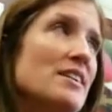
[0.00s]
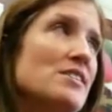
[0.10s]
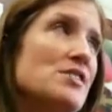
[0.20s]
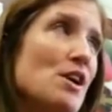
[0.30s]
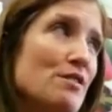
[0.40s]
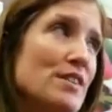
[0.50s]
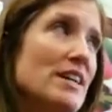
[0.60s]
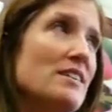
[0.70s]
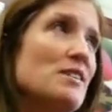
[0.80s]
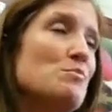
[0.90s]

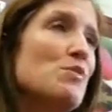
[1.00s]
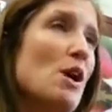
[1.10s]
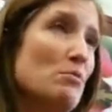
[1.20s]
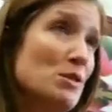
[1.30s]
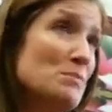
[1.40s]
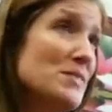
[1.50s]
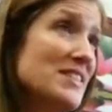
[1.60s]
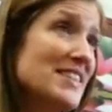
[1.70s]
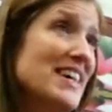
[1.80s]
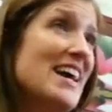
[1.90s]
solving problems